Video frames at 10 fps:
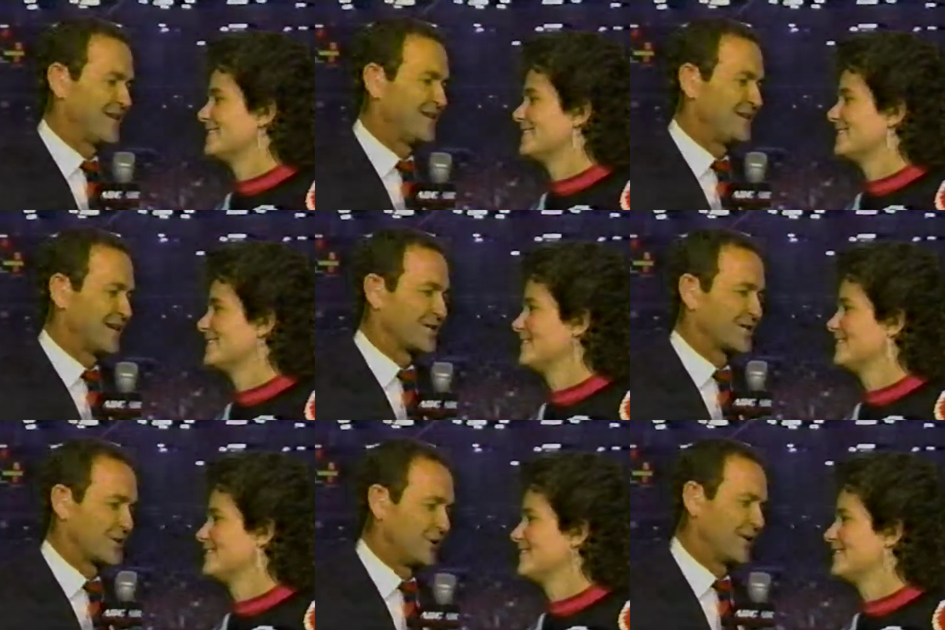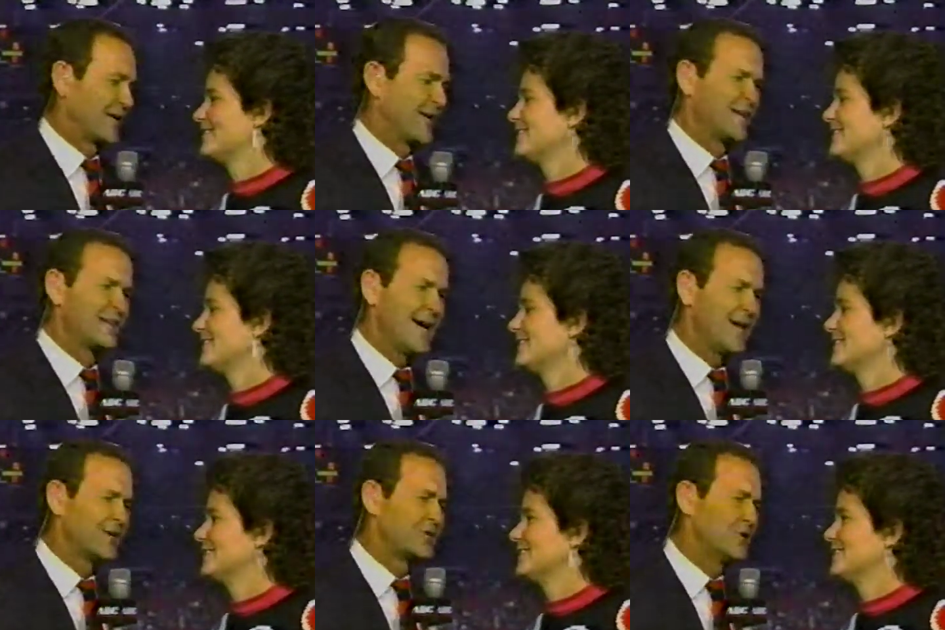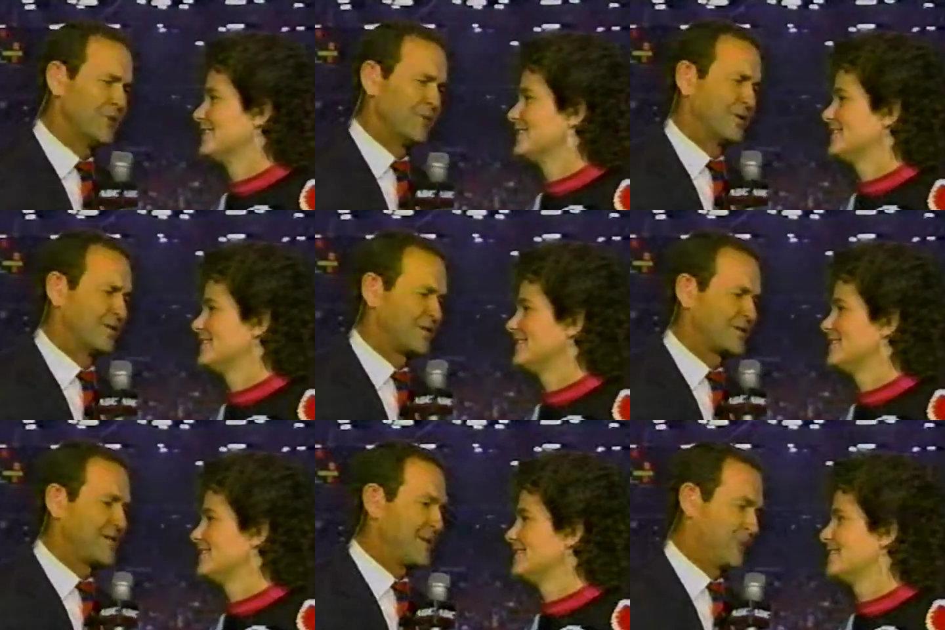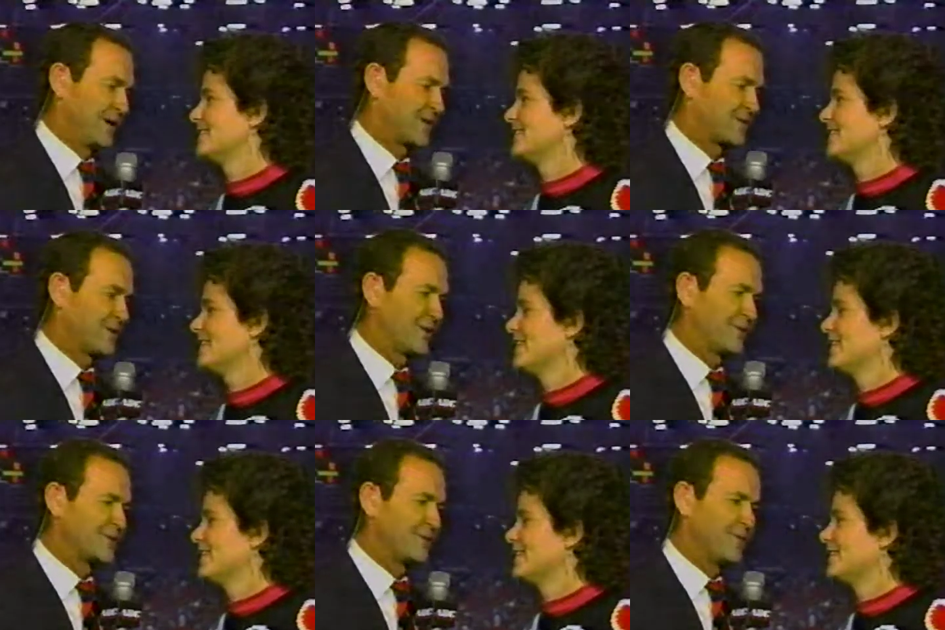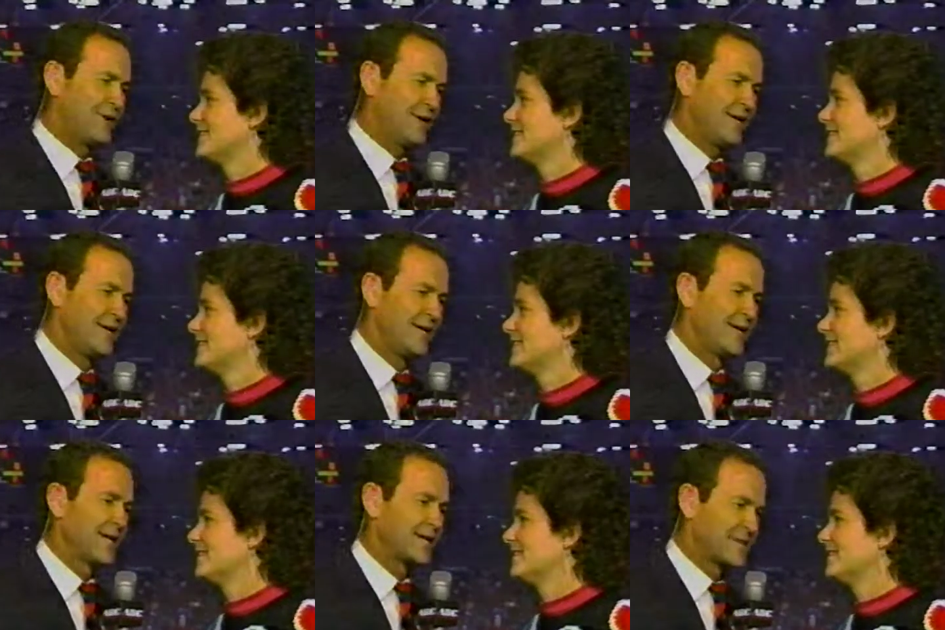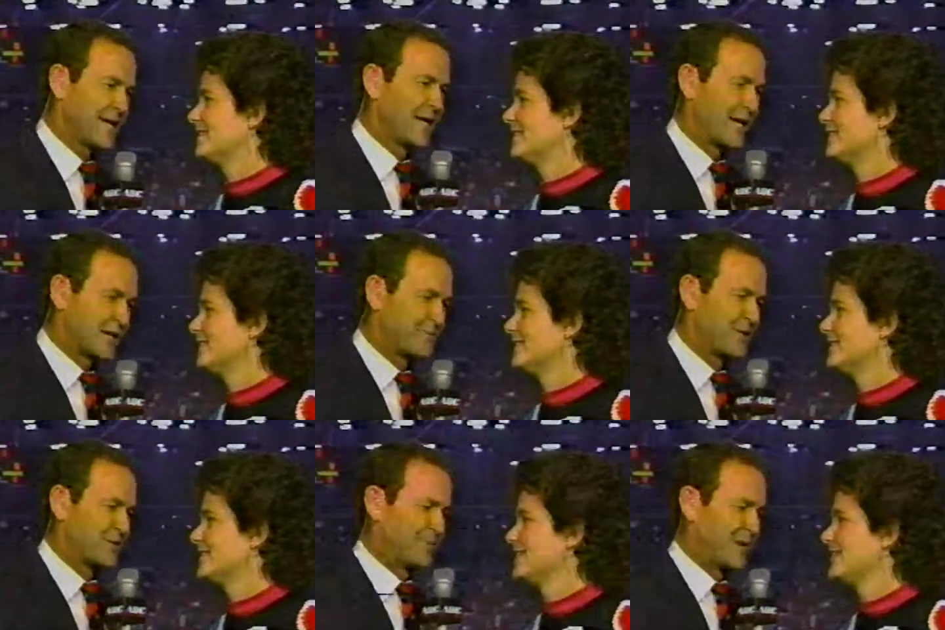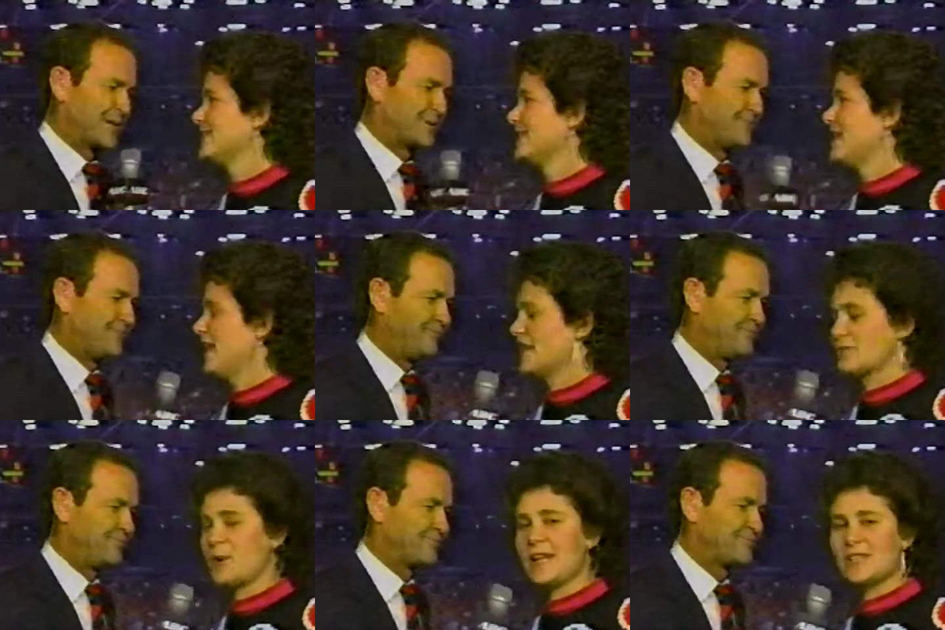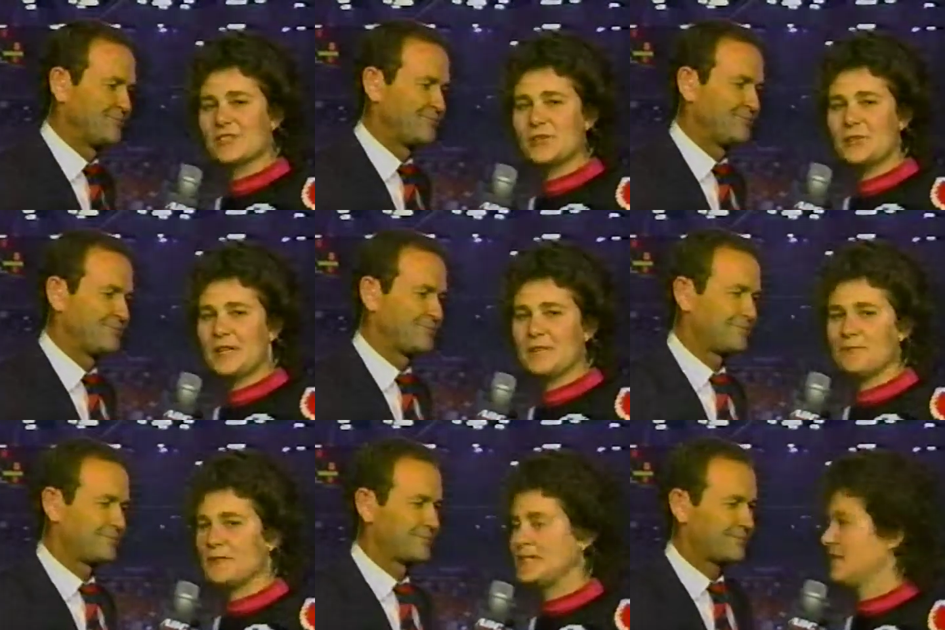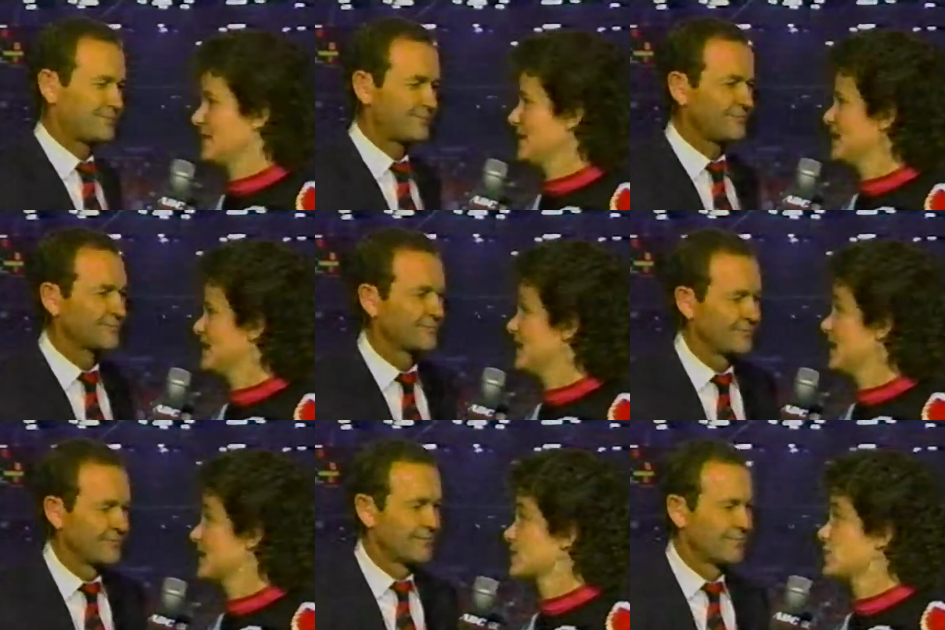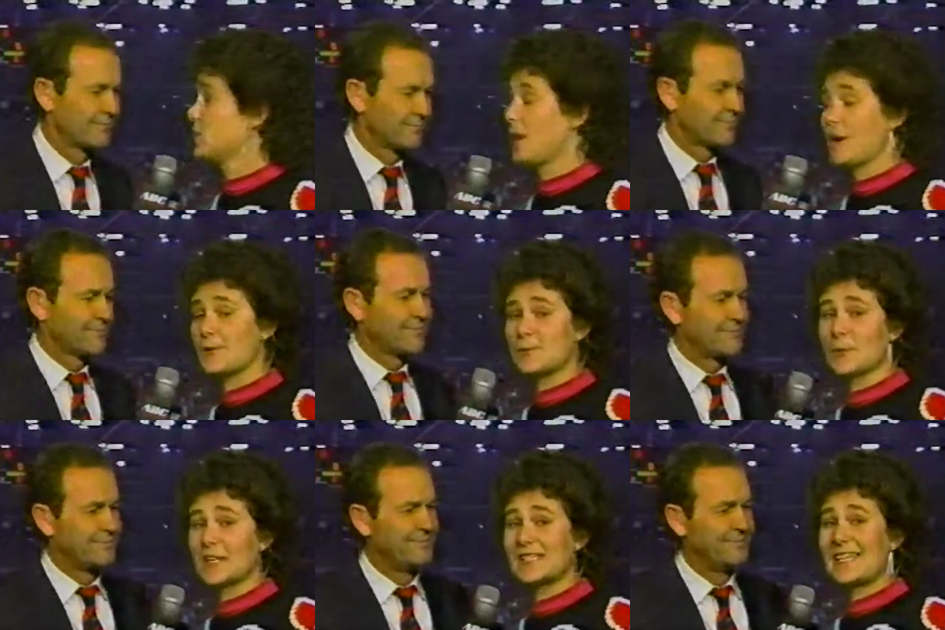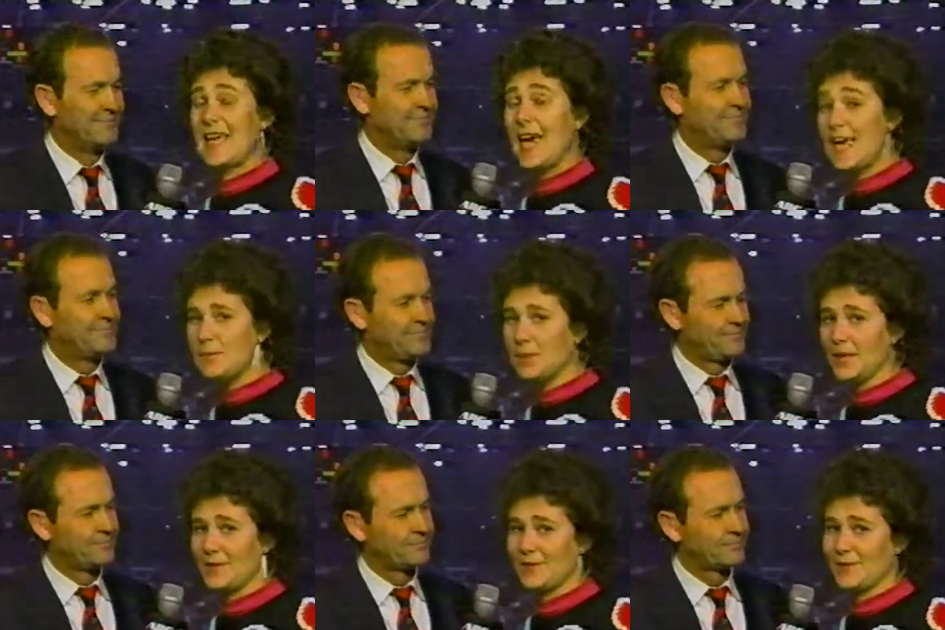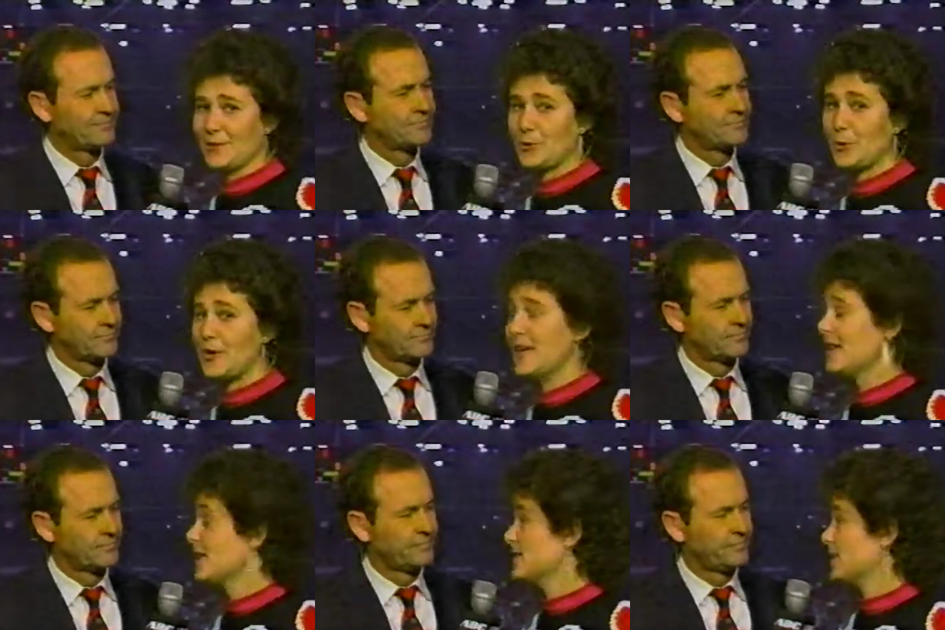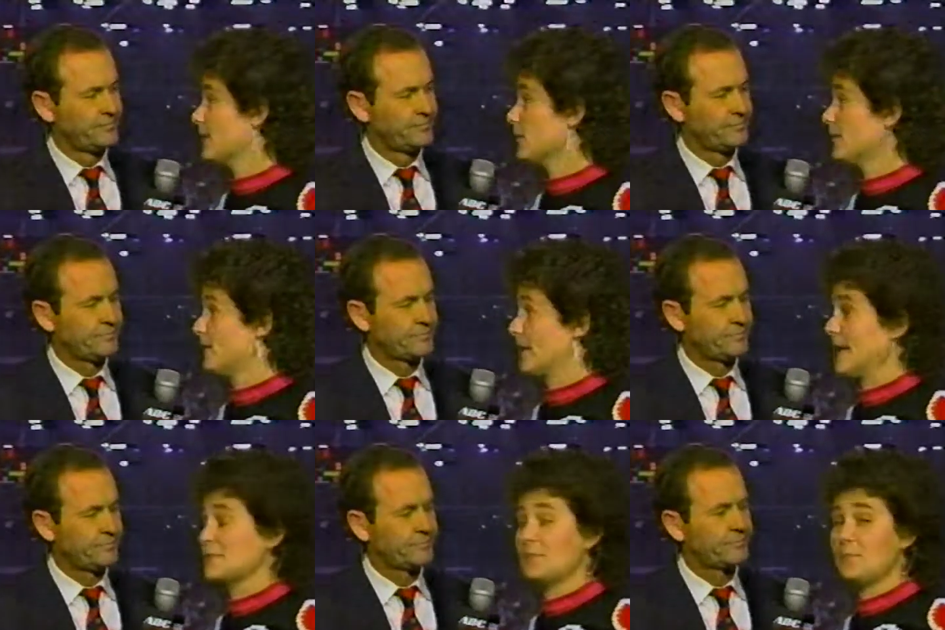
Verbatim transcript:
Speaker 1: in tennis scoring, an entire tournament of just tiebreakers, but there are some very exciting aspects about it.
Speaker 2: That's right. It's certainly fun to think that in the next two hours we're going to see eight players on the court, several of the game's